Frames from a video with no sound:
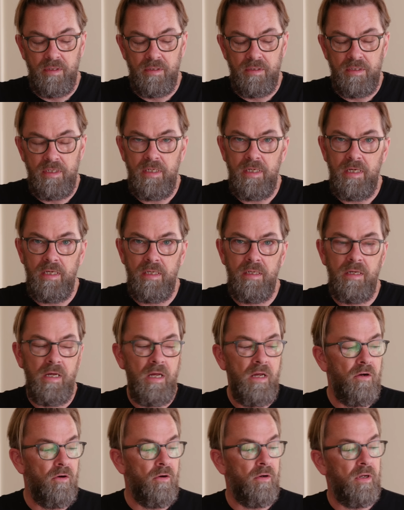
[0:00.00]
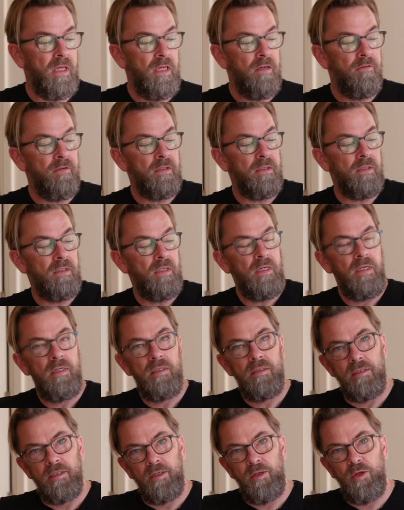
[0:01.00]
the TL, or even
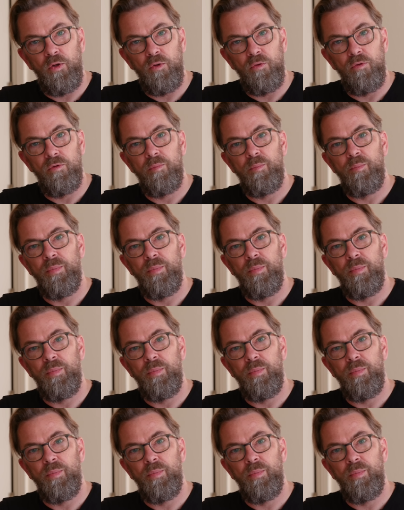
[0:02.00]
the Q